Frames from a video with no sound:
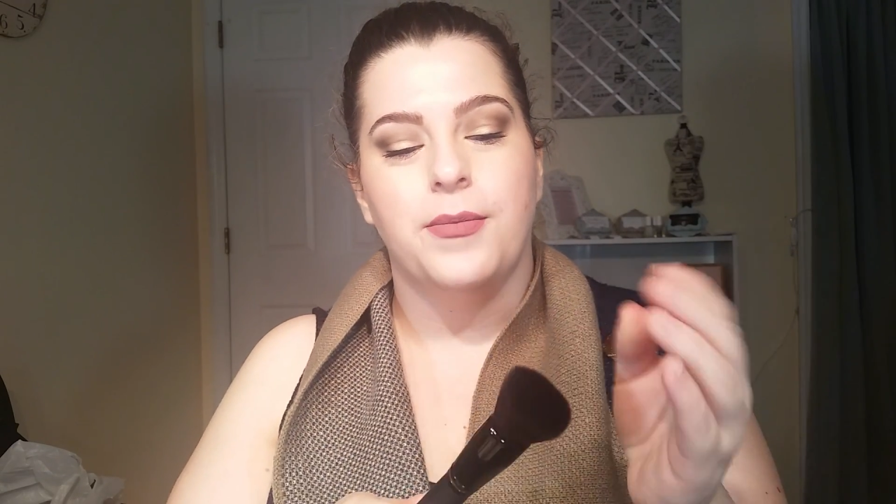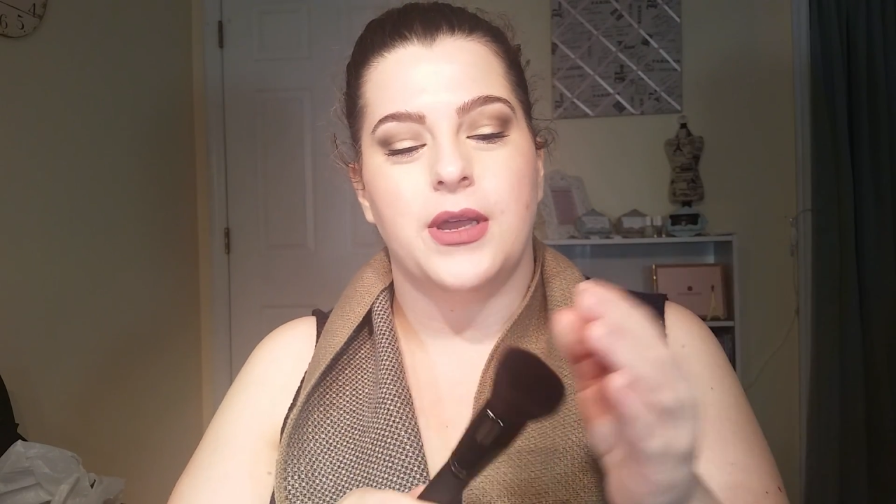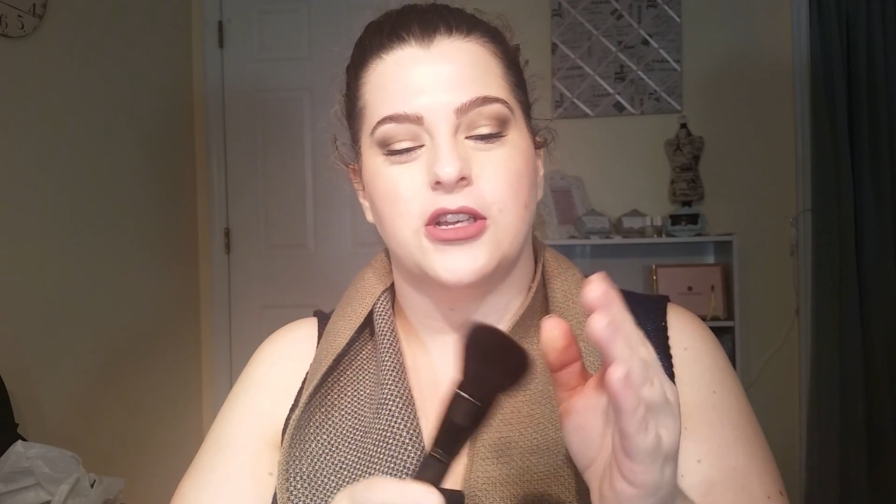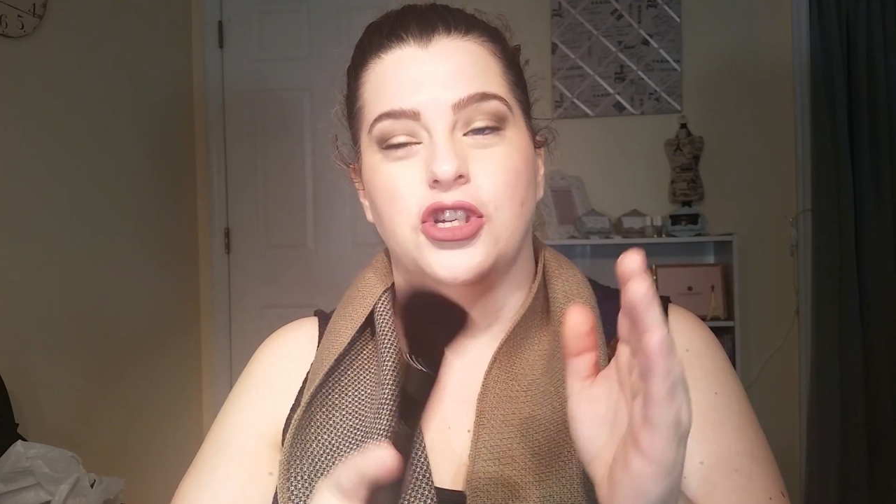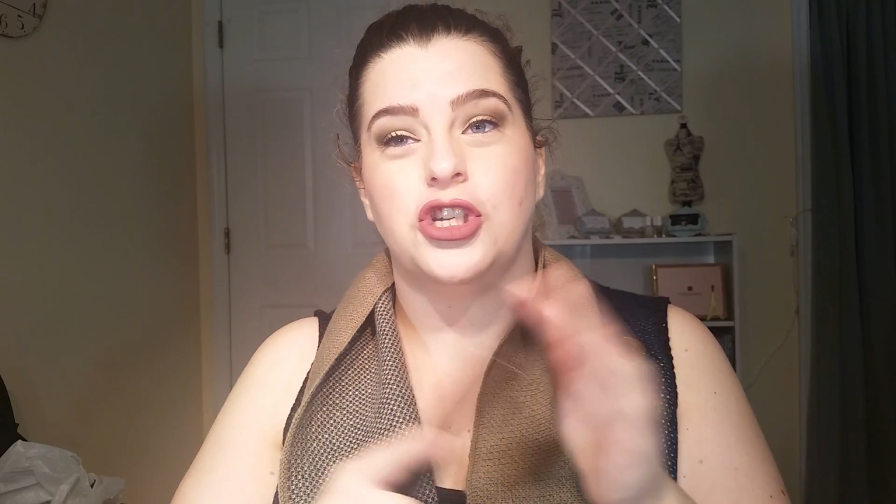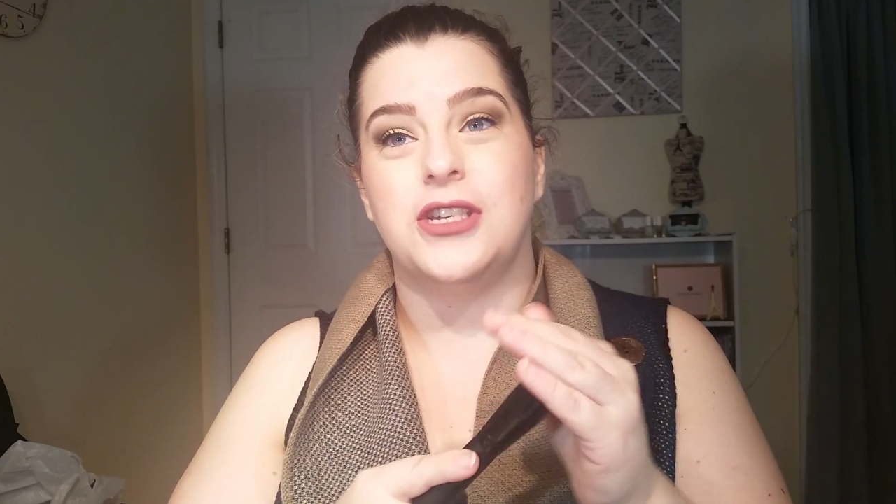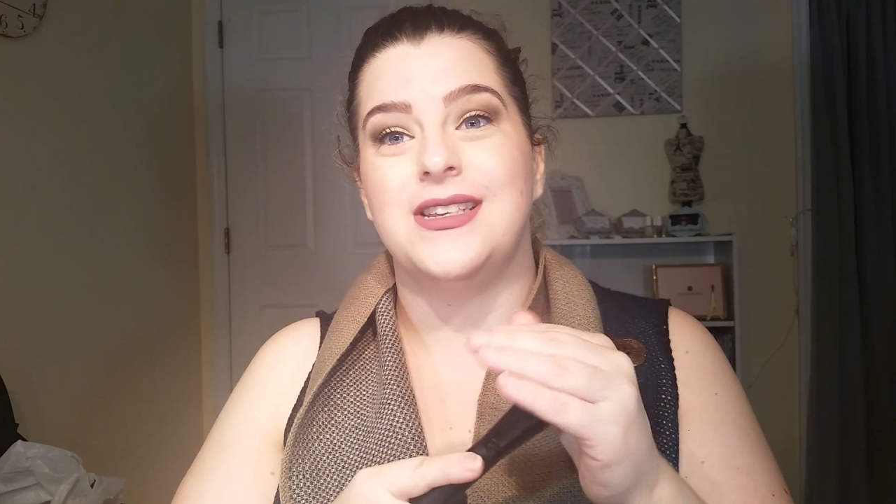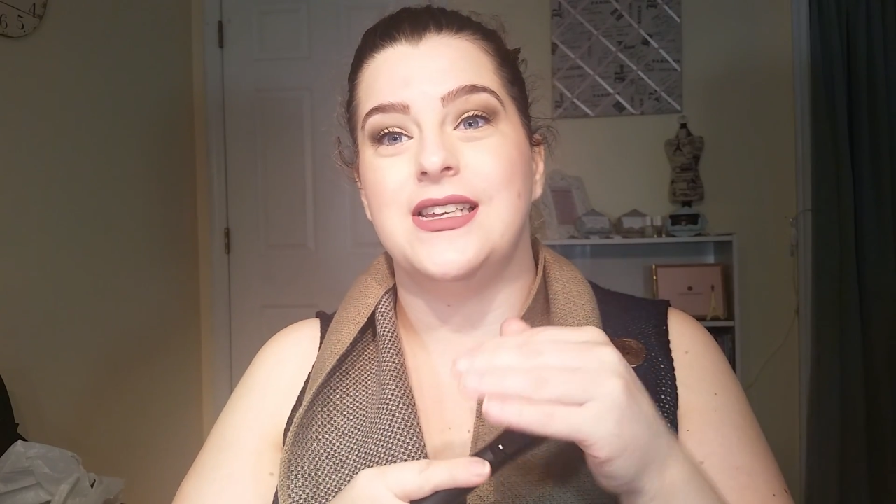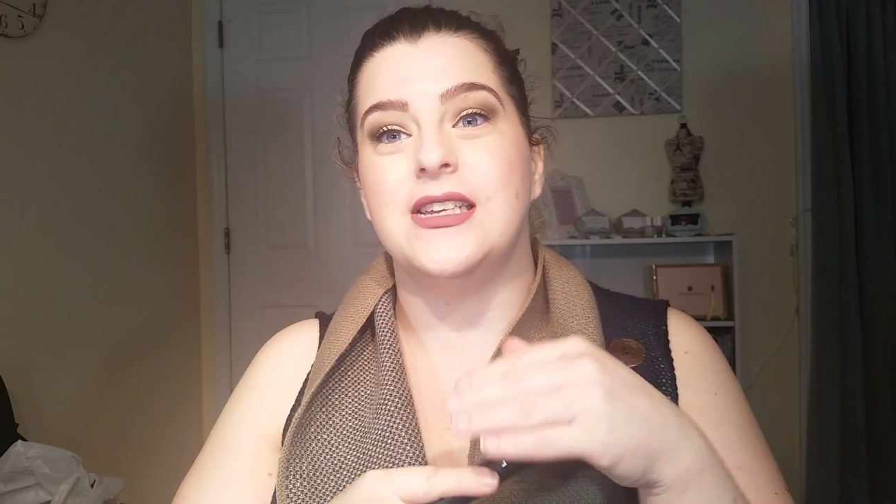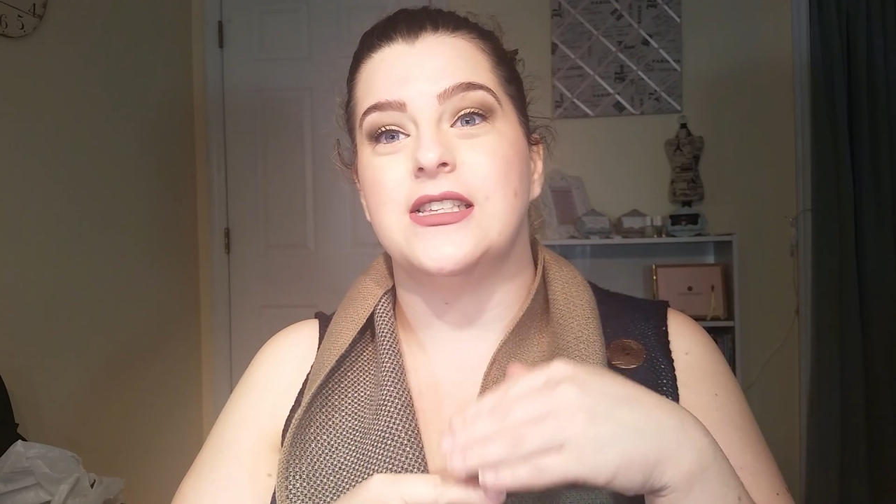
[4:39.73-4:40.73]
because
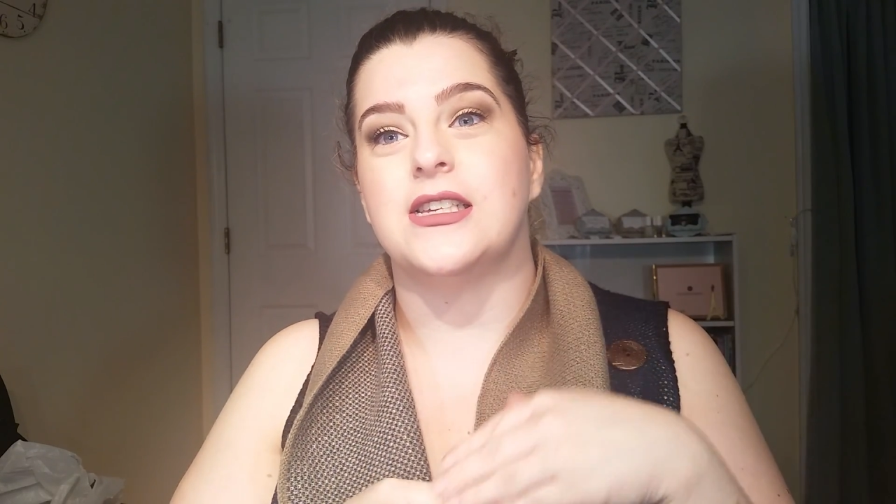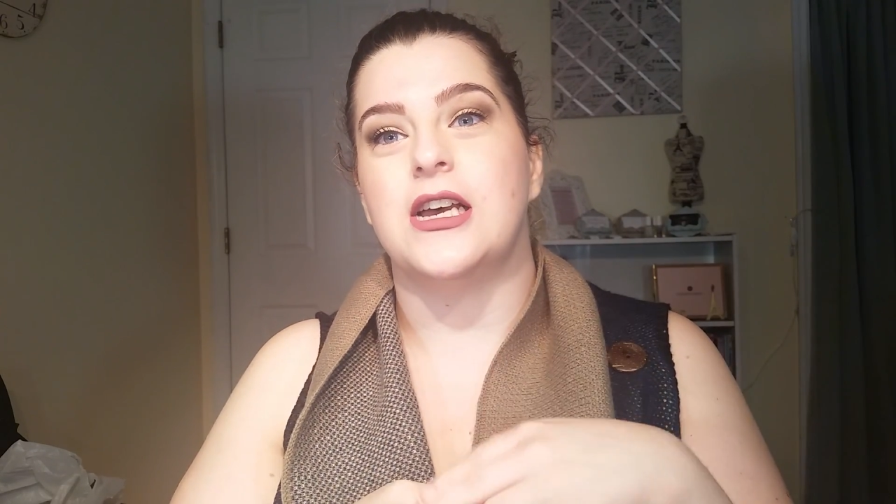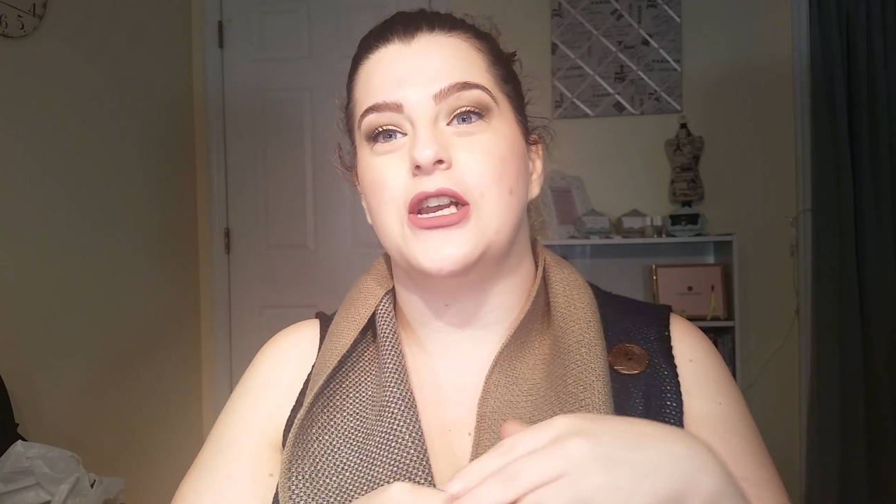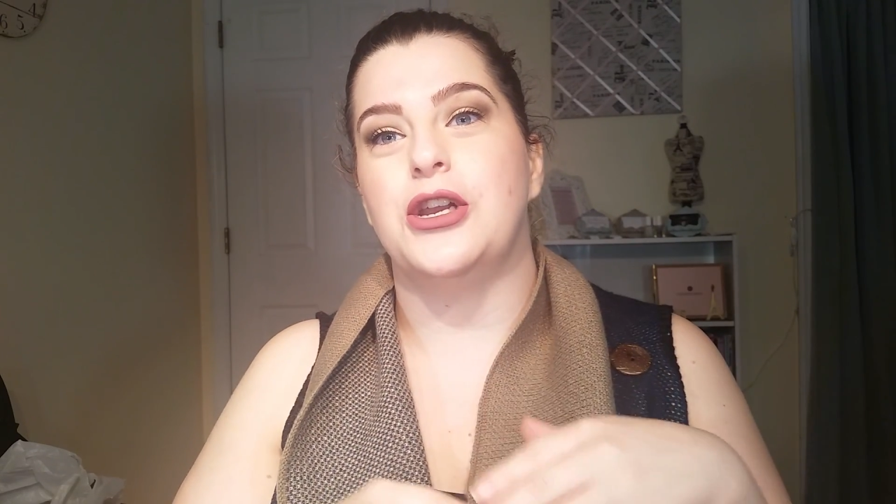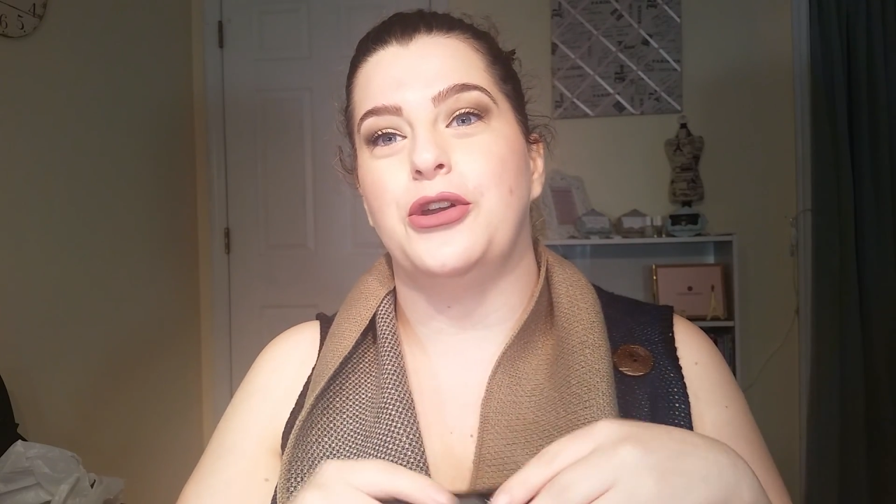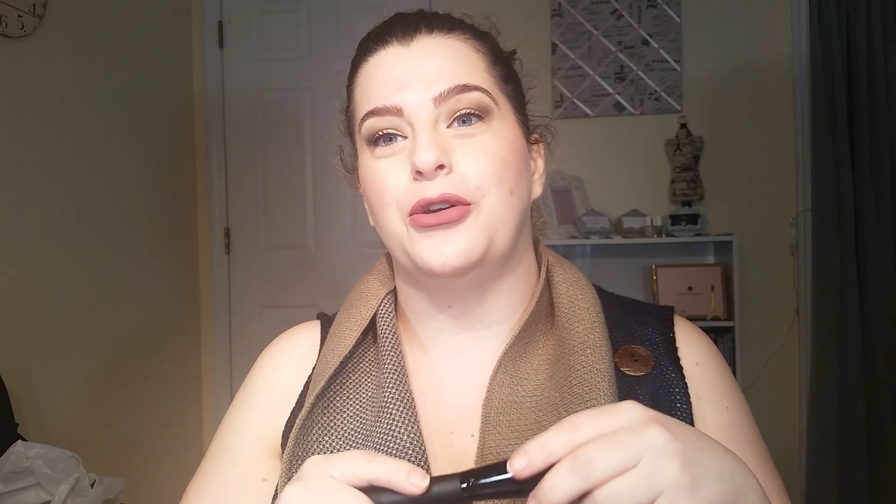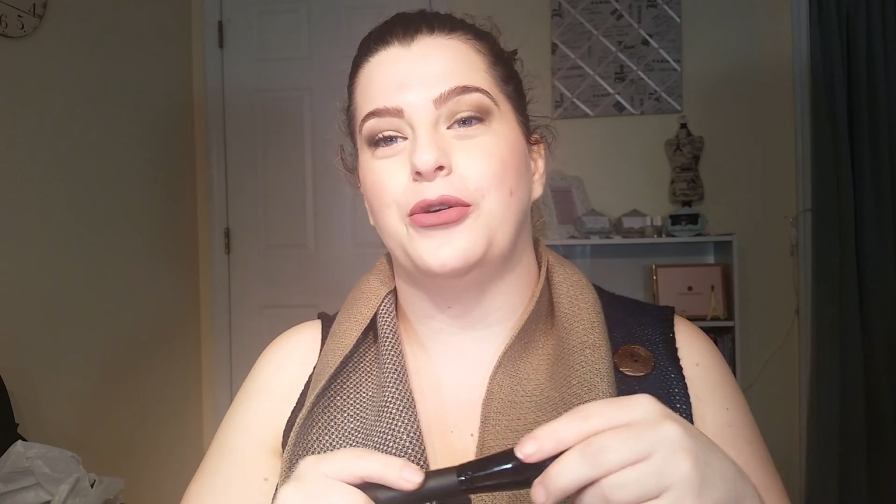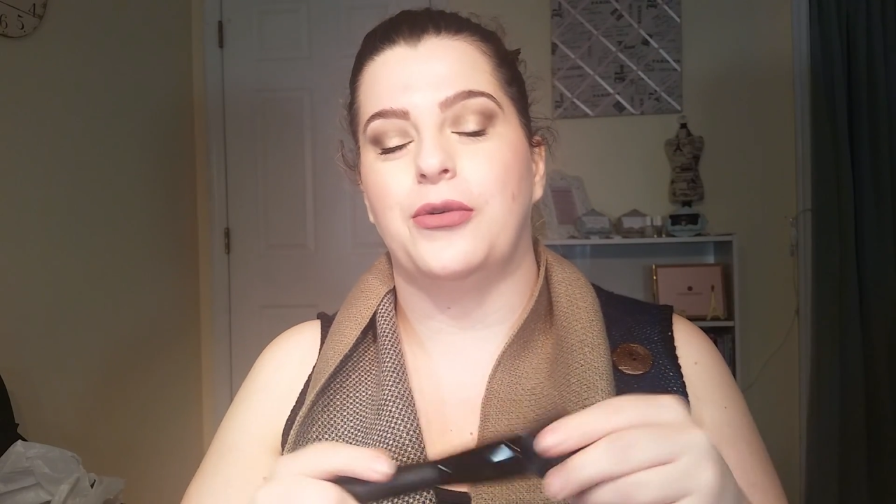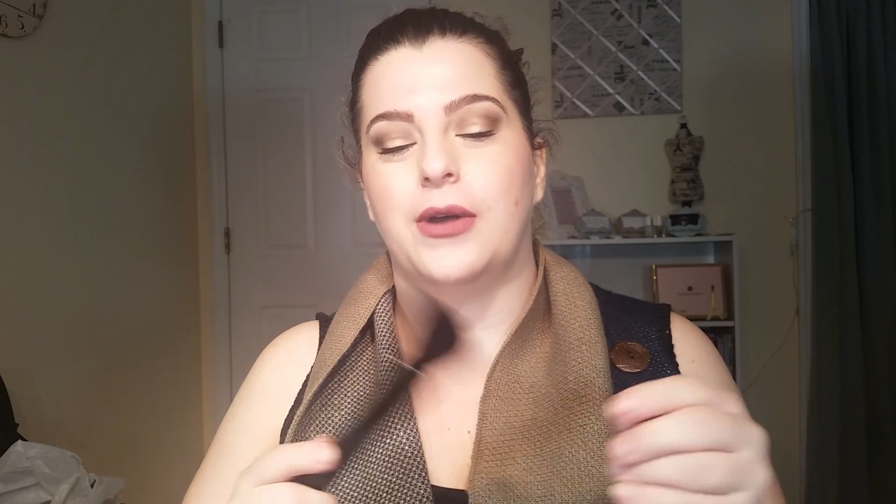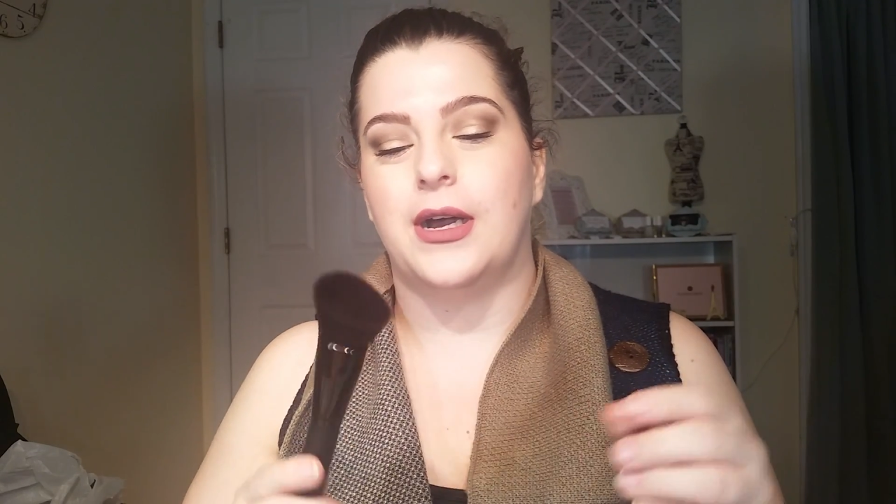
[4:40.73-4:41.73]
she needs a
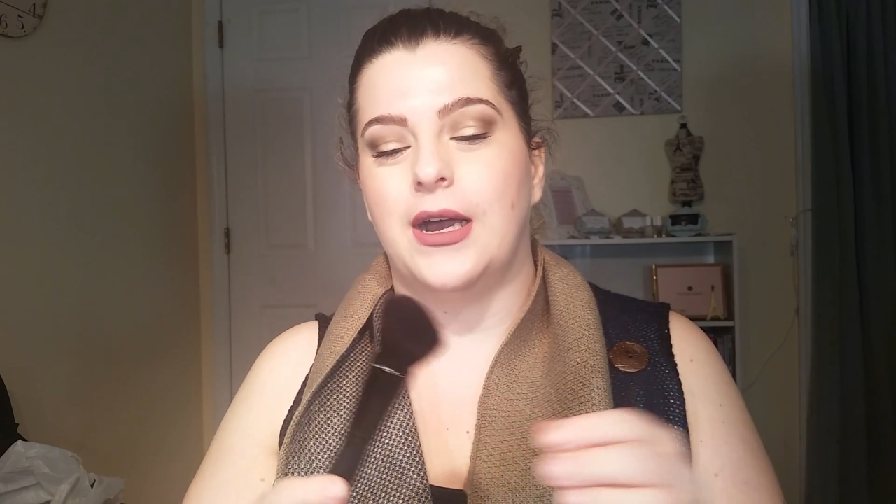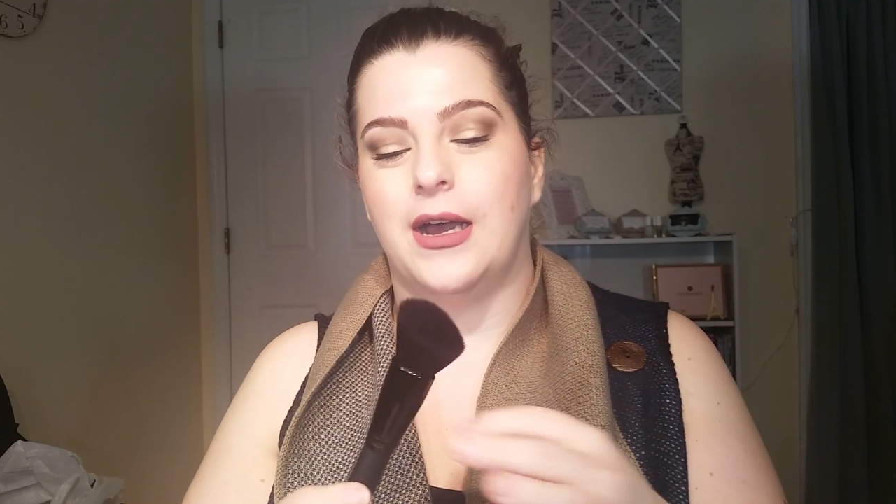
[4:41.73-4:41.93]
new